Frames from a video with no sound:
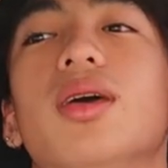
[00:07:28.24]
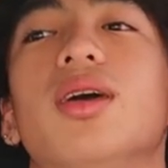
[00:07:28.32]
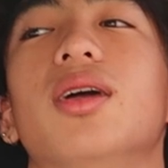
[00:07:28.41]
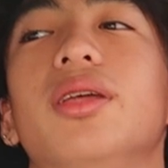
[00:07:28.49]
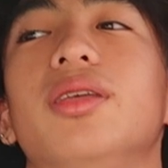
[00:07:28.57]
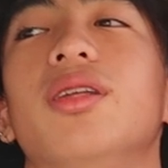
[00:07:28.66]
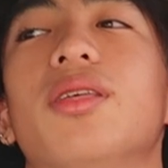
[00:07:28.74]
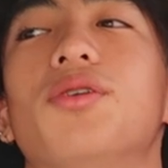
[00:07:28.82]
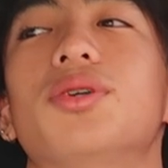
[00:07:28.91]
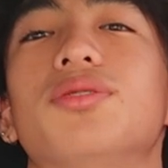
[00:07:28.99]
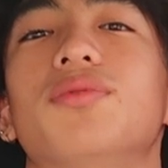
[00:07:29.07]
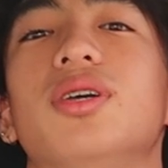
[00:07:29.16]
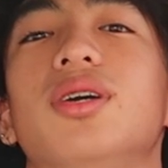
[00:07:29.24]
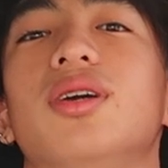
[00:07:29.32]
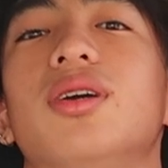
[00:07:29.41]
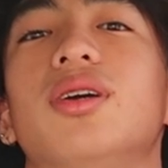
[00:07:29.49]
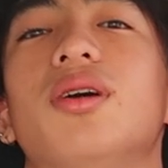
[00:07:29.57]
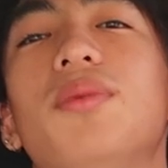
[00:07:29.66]
And you know, that wasn't really.
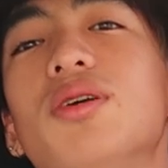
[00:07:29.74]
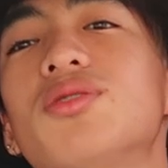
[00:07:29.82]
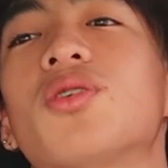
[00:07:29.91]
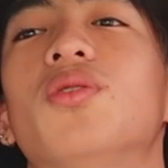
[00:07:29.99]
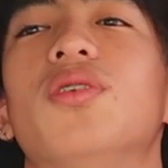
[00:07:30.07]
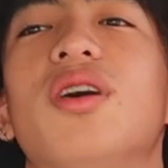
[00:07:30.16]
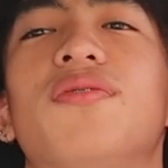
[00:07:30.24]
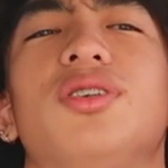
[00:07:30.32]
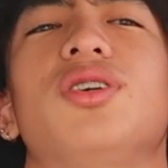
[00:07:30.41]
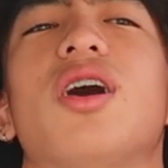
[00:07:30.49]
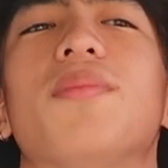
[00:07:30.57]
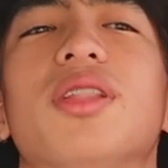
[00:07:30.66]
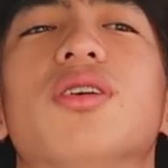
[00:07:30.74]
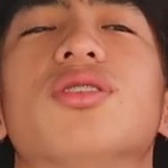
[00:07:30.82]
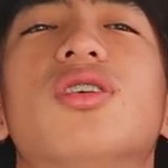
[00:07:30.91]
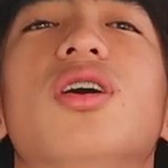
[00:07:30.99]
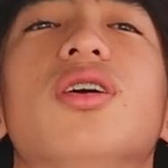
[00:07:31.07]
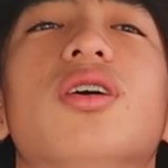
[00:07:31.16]
I mean, it was cool. I for sure got me a little
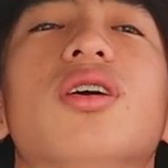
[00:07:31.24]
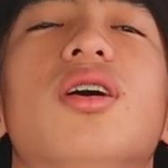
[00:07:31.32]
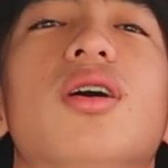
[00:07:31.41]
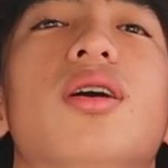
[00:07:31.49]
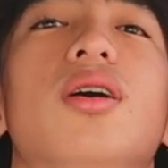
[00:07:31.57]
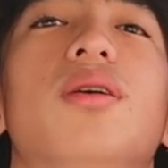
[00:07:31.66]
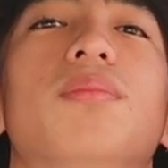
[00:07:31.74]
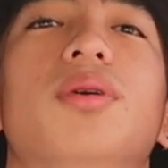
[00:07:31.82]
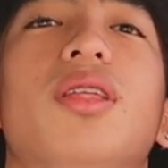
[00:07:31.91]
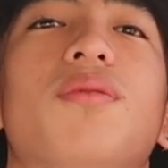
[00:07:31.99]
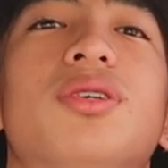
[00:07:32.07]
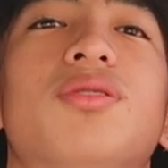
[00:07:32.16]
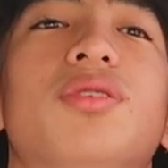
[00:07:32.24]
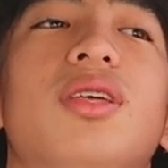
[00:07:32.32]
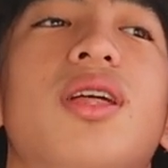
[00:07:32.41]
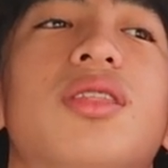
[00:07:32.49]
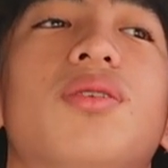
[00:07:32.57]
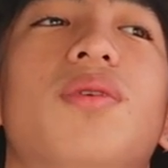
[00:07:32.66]
stronger, but that wasn't
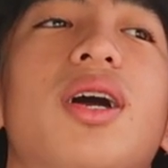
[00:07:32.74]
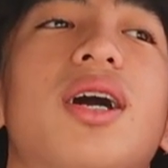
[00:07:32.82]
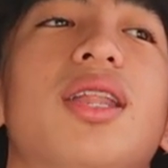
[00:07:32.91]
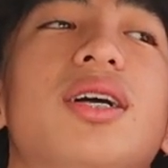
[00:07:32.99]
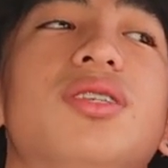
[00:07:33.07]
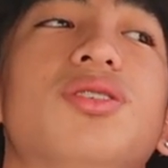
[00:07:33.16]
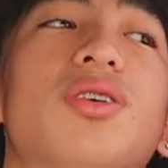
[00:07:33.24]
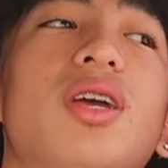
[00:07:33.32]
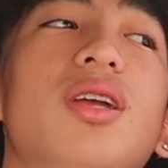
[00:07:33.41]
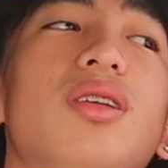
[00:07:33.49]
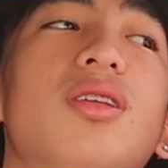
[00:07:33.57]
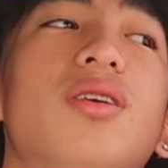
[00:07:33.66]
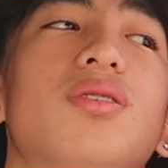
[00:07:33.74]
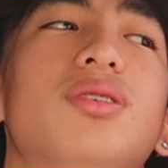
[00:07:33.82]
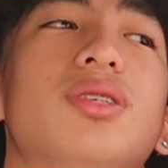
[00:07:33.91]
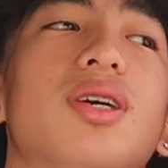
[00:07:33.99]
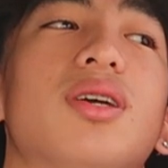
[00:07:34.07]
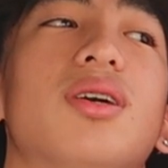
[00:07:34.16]
really like the way I like to train. You know,
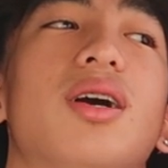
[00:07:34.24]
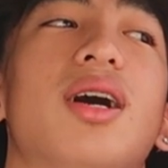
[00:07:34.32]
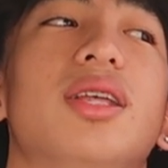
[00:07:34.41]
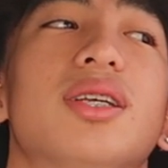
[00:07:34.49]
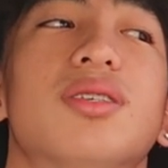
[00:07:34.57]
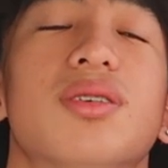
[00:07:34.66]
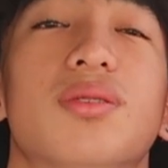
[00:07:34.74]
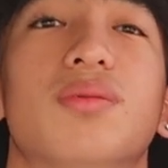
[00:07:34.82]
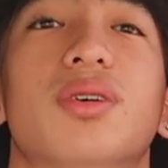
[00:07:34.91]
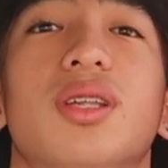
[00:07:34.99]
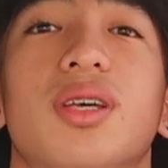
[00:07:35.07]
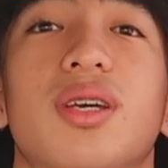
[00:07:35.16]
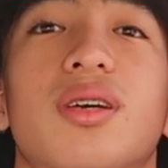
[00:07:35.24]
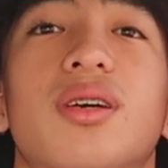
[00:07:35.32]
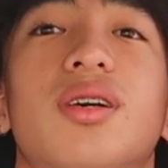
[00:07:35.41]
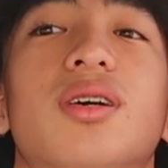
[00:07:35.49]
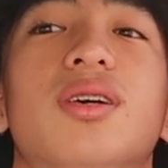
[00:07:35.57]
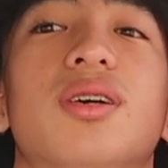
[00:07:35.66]
it's like I like to really
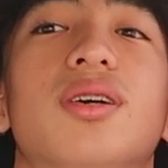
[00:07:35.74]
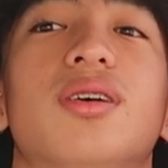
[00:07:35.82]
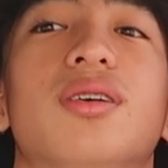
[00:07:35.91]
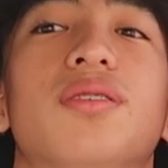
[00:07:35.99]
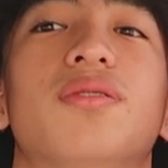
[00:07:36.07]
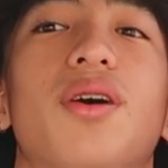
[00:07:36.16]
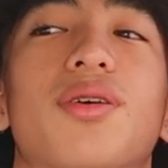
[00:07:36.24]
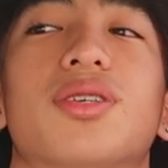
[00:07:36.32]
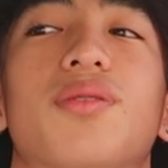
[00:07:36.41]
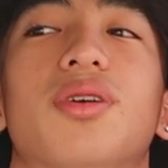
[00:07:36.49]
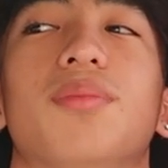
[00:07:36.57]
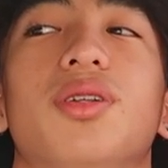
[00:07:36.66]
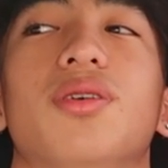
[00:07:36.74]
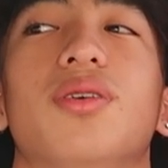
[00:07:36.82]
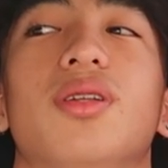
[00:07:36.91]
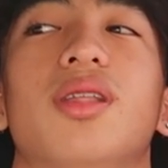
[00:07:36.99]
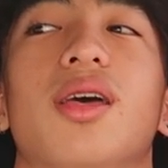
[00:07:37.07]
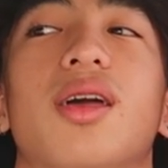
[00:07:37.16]
focus on what I'm
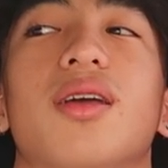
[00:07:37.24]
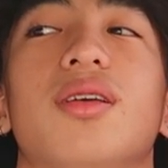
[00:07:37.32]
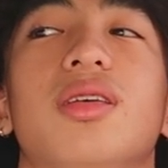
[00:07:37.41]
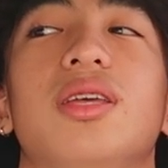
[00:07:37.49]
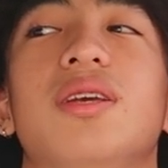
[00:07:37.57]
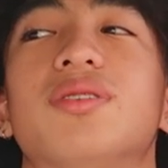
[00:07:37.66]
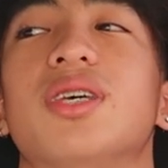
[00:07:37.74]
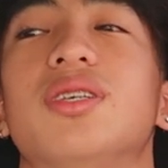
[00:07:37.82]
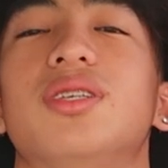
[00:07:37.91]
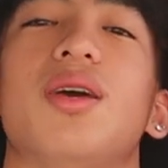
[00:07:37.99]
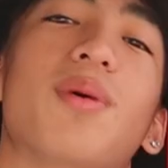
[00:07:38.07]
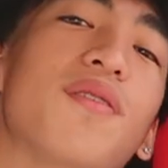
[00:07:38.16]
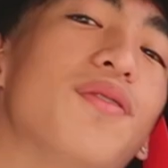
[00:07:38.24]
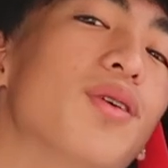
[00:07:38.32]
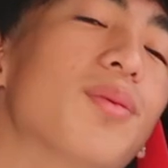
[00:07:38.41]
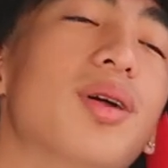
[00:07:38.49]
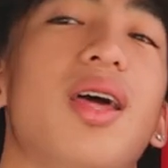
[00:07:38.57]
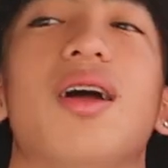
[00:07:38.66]
doing. And like even to this day, my
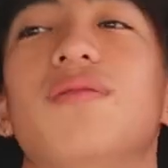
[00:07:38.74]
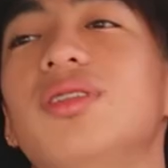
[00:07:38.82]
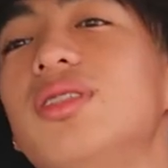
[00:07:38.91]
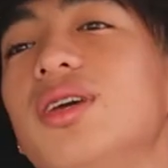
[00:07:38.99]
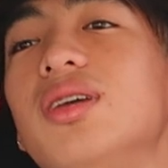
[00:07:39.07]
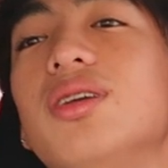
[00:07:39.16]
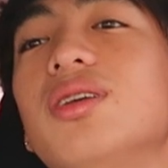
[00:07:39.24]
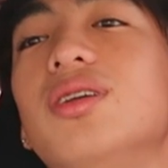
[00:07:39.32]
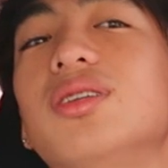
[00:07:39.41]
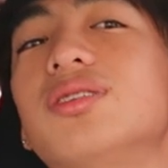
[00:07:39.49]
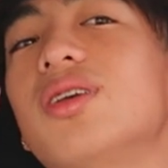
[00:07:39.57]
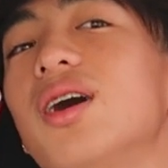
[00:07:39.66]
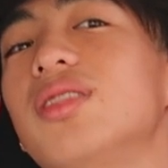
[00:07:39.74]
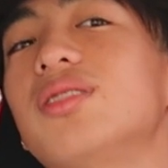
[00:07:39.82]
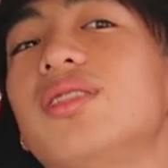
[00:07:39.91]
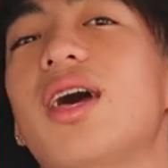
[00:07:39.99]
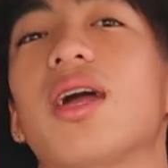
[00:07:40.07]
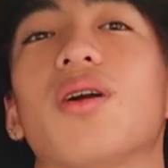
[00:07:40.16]
form on everything is not
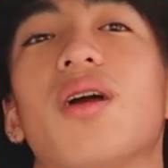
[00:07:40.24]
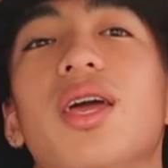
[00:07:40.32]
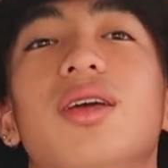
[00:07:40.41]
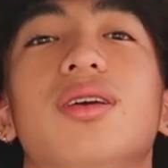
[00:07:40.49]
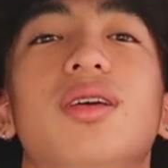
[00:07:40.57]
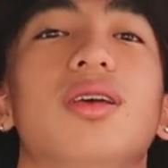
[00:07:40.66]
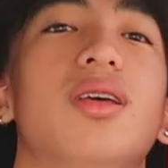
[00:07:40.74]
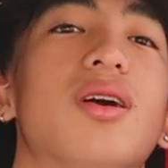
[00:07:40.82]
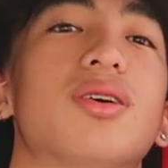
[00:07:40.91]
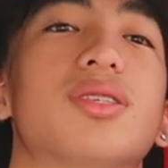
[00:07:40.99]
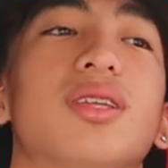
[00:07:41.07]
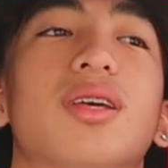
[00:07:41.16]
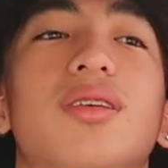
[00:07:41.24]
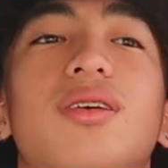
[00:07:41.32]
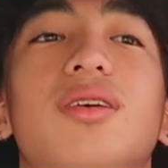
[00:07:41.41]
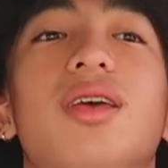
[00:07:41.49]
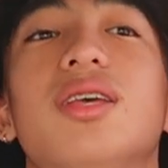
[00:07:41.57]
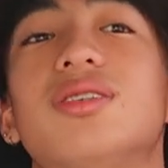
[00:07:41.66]
that great. You know, it's not like
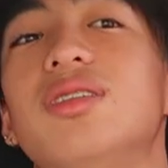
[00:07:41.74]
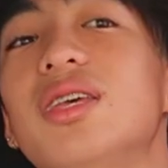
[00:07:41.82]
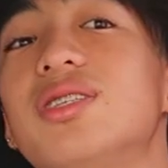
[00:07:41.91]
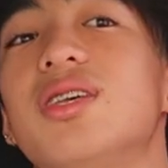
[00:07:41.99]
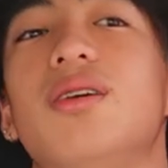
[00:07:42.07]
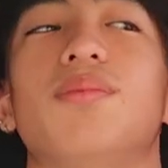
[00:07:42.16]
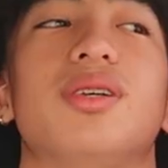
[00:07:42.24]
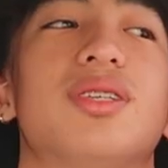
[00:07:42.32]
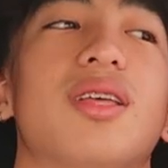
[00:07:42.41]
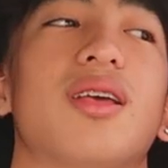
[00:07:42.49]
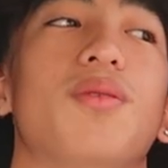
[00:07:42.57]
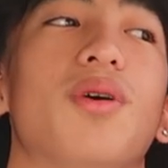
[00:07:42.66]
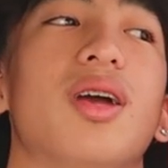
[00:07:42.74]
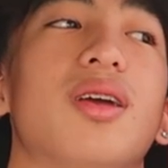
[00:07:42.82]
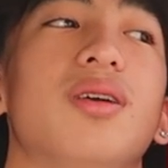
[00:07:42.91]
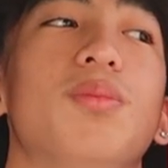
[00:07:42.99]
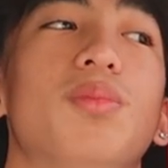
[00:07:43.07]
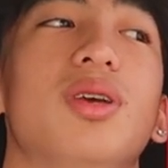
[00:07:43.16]
it's decent, but it's not like where
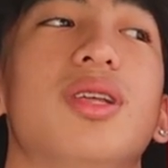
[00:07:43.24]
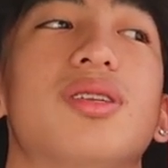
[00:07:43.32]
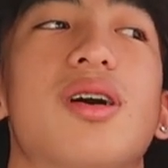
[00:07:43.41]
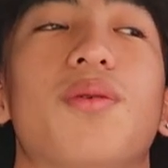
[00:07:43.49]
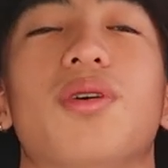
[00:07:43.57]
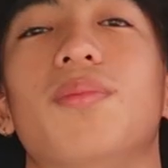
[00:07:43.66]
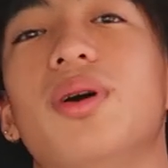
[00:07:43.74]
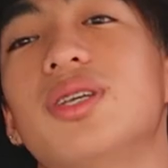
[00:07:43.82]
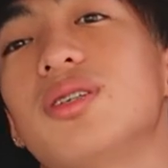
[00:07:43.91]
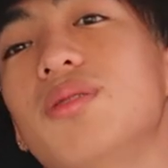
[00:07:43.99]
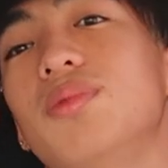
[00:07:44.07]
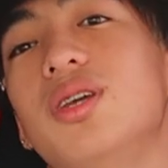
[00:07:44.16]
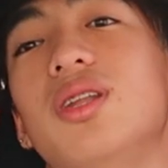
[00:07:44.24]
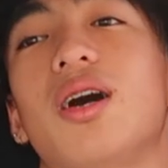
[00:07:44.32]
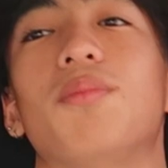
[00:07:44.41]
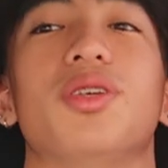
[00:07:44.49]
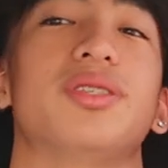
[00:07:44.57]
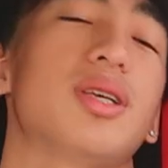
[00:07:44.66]
it could be, and not where best it could be. And
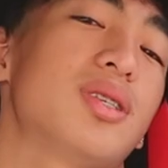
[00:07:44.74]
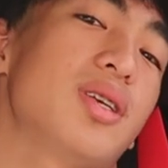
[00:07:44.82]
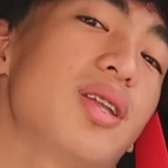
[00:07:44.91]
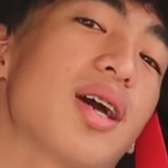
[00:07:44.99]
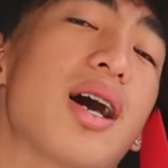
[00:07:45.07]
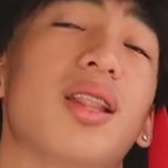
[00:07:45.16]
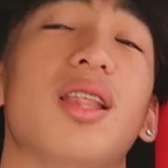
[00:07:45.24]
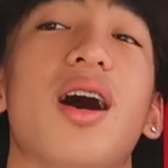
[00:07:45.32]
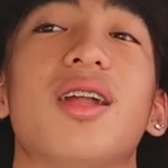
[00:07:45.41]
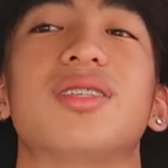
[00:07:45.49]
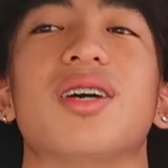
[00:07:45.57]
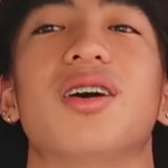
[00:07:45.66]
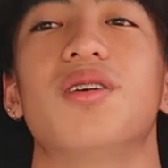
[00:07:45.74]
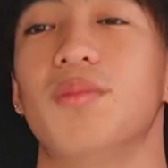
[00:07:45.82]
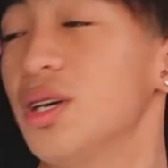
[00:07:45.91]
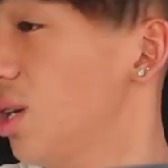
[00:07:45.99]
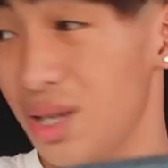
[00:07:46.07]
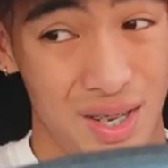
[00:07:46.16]
I'm only 16. I got a lot of time
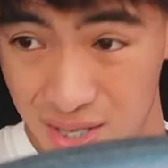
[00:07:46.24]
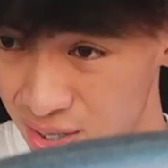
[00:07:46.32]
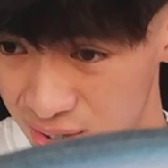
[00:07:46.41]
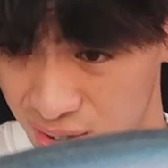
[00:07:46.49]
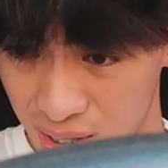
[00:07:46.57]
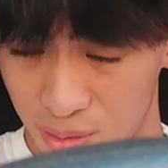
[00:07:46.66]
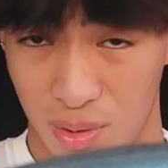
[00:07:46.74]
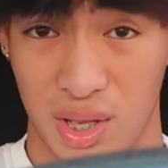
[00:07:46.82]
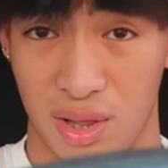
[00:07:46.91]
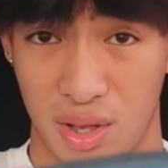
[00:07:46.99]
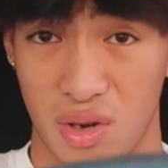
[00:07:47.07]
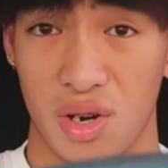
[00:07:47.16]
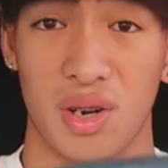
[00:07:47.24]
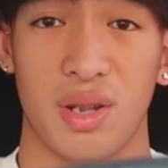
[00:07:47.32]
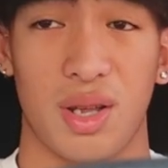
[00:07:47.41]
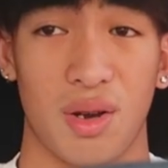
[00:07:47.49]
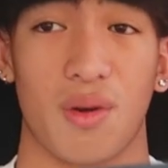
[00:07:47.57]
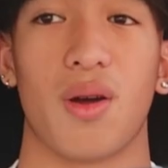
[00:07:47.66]
to like really learn
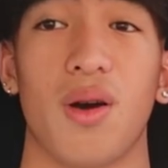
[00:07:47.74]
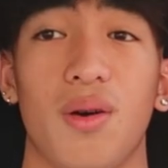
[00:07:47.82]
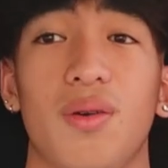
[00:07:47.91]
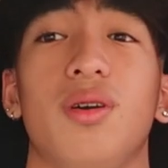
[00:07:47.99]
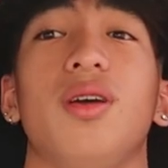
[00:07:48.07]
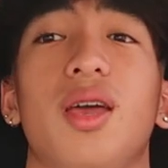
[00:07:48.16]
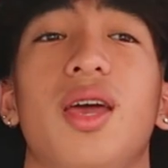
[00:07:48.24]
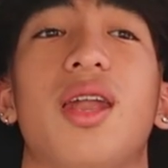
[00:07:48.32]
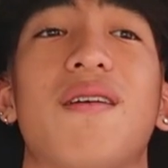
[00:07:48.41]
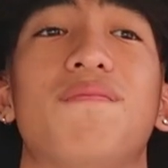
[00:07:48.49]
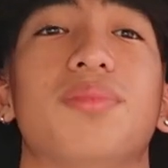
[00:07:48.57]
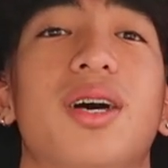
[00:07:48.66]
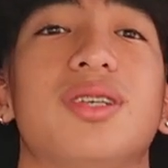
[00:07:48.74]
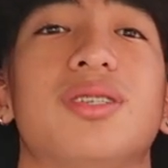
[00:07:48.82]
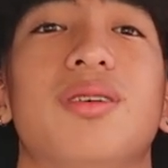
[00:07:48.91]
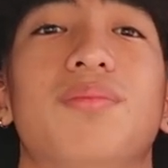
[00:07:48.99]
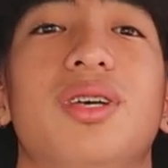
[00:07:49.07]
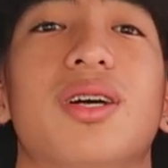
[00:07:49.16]
and grow. And I've been blessed
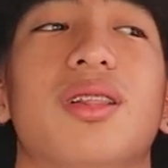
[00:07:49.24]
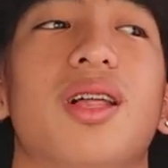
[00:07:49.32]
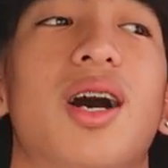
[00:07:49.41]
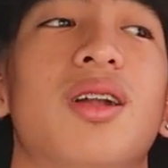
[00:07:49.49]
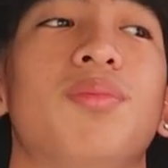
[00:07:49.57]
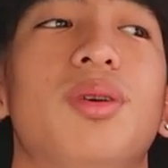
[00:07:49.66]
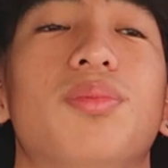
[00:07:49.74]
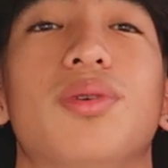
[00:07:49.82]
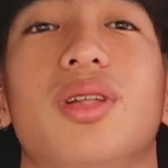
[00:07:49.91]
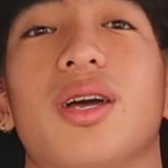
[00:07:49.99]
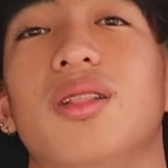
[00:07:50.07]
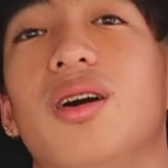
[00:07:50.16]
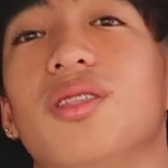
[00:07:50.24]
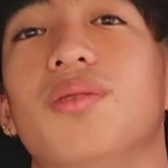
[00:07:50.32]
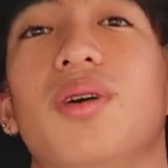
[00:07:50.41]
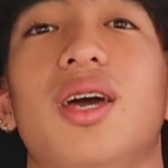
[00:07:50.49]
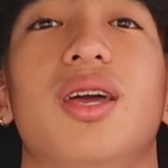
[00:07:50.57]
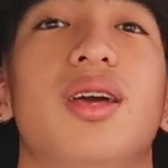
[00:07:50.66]
to meet a lot of people like along the
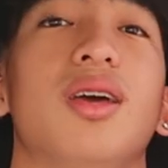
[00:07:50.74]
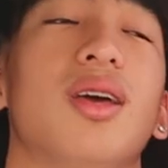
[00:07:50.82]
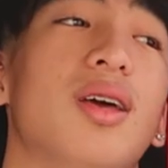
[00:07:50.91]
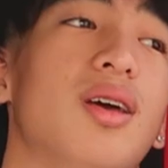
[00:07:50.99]
way,